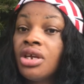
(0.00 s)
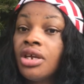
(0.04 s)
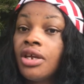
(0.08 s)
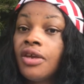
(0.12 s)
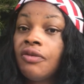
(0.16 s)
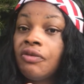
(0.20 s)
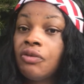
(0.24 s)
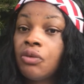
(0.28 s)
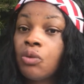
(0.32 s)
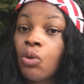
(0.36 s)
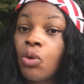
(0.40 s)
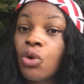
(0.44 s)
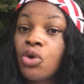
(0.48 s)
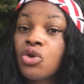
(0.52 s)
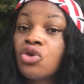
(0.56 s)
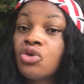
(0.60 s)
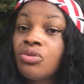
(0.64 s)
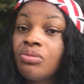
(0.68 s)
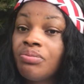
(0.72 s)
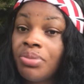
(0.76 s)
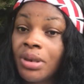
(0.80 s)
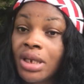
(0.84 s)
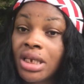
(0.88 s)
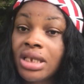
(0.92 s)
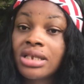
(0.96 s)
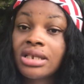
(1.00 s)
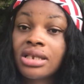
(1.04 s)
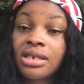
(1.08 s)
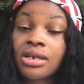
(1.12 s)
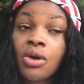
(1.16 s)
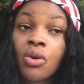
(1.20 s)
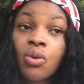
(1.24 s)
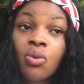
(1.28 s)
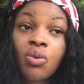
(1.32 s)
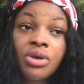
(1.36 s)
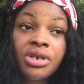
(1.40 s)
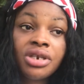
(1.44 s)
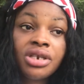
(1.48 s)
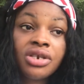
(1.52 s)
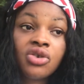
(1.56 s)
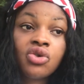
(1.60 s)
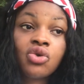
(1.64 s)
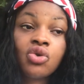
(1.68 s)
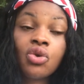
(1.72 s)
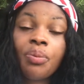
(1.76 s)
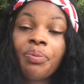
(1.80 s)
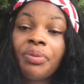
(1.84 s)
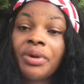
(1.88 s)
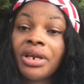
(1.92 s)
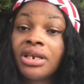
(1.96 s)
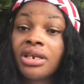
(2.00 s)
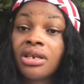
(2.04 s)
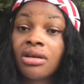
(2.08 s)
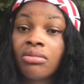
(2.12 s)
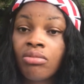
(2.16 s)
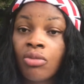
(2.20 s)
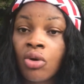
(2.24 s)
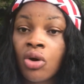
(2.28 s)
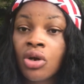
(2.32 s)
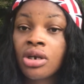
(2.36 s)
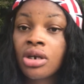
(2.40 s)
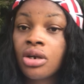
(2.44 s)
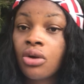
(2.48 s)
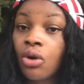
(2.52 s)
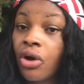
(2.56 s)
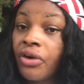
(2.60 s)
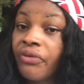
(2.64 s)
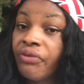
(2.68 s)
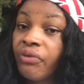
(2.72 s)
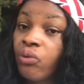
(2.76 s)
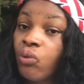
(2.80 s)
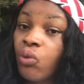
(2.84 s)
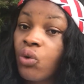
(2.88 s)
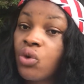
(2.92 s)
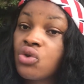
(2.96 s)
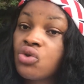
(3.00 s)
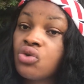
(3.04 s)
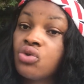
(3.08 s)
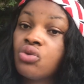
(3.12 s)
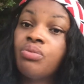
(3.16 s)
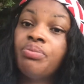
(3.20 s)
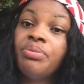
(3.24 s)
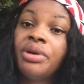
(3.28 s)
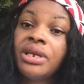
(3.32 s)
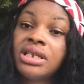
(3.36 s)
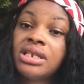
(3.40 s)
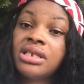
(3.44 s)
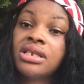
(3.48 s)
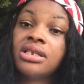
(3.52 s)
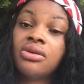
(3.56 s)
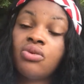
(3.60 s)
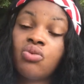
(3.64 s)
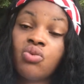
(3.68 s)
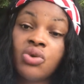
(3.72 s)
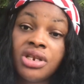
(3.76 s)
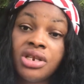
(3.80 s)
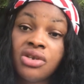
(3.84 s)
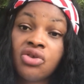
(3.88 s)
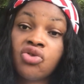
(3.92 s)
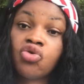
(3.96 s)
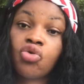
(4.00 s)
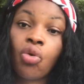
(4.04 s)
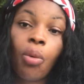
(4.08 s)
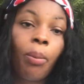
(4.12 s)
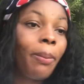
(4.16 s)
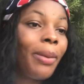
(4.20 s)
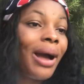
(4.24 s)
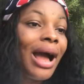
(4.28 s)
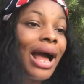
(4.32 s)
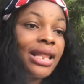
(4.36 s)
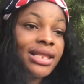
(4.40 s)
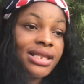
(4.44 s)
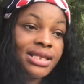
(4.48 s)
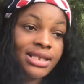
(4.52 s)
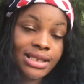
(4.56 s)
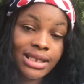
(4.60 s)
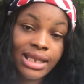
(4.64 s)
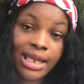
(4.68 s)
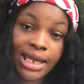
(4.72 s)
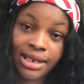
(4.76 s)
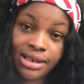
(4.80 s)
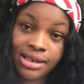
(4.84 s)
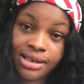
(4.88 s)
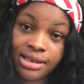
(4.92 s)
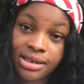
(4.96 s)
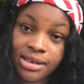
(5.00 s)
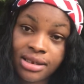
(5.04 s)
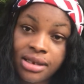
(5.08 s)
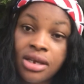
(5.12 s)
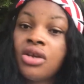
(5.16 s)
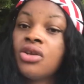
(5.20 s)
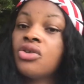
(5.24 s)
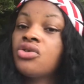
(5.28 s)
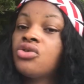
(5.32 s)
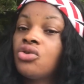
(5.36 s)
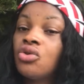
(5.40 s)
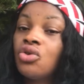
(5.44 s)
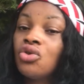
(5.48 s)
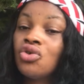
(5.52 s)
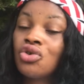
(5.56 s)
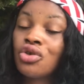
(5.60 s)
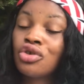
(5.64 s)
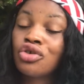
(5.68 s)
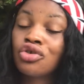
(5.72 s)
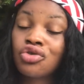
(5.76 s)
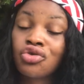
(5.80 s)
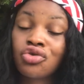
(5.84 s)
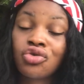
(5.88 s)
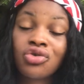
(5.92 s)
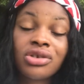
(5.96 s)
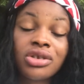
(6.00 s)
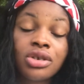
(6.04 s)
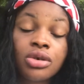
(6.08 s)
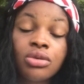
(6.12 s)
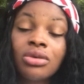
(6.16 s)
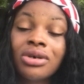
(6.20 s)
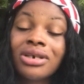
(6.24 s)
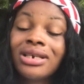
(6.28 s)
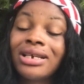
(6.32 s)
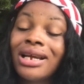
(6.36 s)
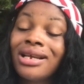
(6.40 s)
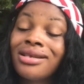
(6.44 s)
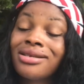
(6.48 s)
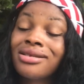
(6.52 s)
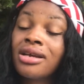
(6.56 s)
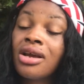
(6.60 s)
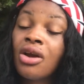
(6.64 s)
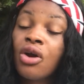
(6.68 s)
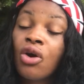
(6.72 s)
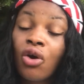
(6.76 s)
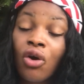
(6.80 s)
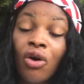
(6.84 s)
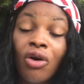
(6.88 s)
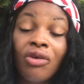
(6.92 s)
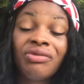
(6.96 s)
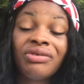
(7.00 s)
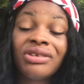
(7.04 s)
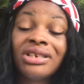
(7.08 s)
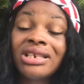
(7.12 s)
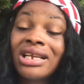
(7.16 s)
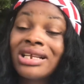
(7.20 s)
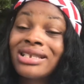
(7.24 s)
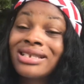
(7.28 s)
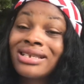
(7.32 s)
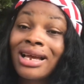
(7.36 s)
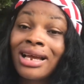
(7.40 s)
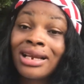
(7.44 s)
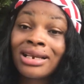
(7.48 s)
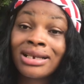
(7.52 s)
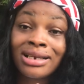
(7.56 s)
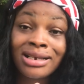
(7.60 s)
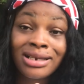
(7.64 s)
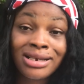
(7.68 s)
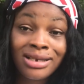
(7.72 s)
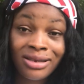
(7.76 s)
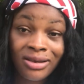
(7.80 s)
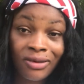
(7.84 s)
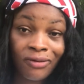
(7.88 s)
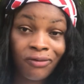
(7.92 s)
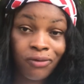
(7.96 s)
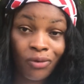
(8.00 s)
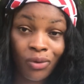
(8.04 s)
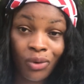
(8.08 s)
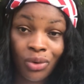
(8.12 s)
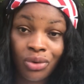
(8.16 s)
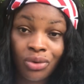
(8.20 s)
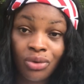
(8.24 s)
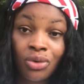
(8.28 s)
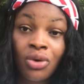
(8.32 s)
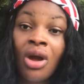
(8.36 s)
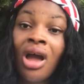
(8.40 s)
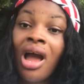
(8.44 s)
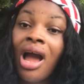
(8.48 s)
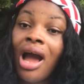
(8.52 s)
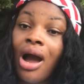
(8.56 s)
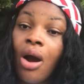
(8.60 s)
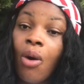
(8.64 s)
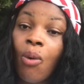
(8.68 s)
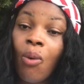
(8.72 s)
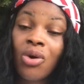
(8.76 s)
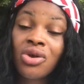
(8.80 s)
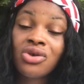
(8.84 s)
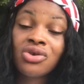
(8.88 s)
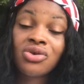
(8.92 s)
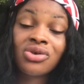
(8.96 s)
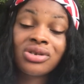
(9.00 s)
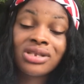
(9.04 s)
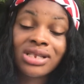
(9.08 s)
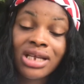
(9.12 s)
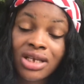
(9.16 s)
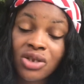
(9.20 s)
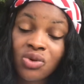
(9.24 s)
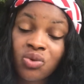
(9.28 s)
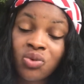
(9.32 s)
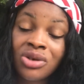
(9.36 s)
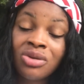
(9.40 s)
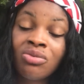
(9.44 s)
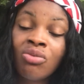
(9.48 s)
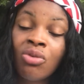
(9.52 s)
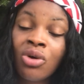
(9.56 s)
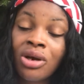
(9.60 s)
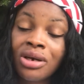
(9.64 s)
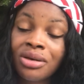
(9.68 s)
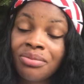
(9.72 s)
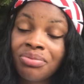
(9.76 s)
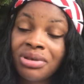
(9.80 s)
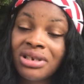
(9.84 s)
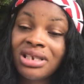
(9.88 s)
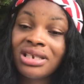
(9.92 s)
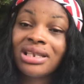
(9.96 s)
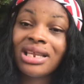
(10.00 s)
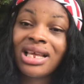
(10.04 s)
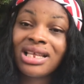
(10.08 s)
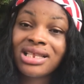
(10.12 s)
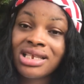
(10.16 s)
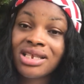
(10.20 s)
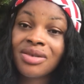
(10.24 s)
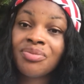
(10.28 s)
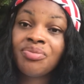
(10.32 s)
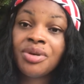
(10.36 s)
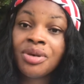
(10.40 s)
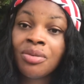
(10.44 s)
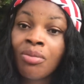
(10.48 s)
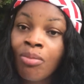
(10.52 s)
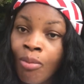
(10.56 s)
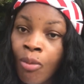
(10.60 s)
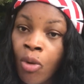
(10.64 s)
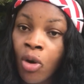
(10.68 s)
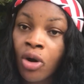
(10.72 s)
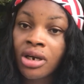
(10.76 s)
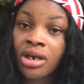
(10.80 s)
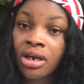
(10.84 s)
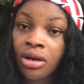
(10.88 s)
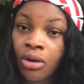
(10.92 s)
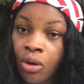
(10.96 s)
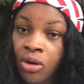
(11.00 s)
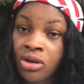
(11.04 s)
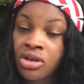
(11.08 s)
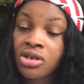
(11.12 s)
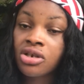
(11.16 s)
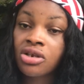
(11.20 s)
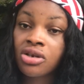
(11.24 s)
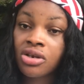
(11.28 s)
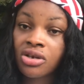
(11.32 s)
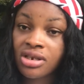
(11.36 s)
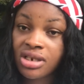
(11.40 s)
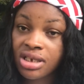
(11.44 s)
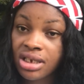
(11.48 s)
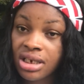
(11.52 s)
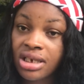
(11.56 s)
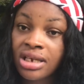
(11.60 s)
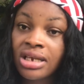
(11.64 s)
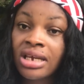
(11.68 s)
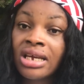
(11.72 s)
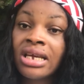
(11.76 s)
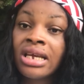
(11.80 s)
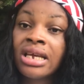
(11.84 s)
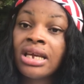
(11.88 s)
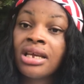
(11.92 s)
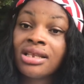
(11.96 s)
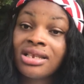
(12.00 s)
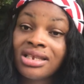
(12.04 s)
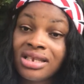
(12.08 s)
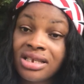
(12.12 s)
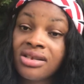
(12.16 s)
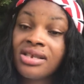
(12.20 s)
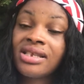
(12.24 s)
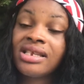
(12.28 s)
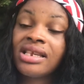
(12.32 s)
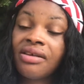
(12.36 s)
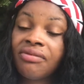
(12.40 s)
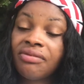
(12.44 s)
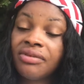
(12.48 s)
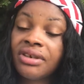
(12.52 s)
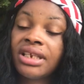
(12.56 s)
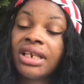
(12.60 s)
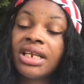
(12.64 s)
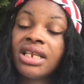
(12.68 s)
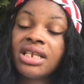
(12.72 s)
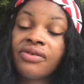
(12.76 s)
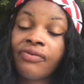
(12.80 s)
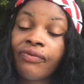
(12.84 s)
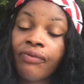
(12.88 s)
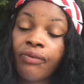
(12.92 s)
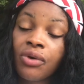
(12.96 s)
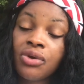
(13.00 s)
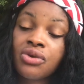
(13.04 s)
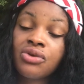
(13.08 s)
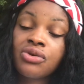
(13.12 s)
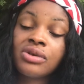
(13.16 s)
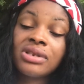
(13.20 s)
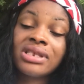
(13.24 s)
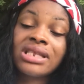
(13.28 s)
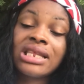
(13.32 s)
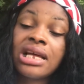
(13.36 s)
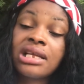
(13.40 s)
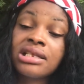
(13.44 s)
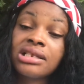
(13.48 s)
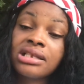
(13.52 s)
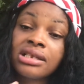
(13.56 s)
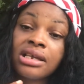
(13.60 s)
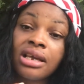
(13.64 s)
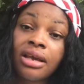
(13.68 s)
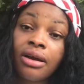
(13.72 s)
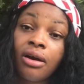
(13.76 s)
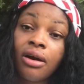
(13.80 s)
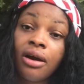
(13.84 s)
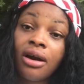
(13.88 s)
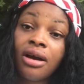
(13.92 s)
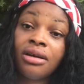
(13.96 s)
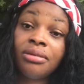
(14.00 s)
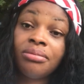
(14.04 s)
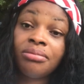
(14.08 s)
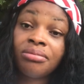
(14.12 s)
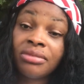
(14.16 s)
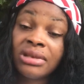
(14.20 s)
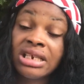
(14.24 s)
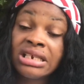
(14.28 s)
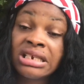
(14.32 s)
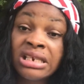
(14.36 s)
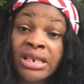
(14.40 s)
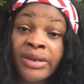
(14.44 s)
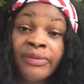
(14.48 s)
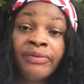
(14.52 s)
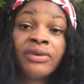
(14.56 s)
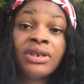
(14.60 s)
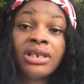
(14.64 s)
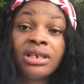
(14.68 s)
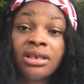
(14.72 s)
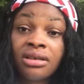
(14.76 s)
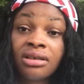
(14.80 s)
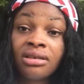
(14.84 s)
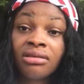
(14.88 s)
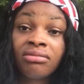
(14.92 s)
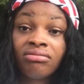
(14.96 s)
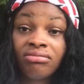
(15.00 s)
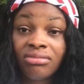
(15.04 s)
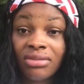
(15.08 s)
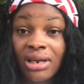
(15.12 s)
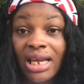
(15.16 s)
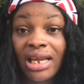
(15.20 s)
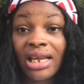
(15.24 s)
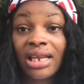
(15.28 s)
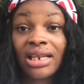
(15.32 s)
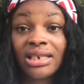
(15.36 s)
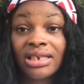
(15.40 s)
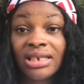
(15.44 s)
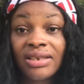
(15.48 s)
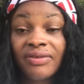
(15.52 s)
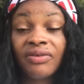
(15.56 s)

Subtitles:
If you want to bathe with this soap in the morning, or if you want to bathe with this soap at night. So you just choose the one that is convenient and easy for you. And once you start with the morning, please let it be morning continuously till 7 days. If you want to start in the evening, let it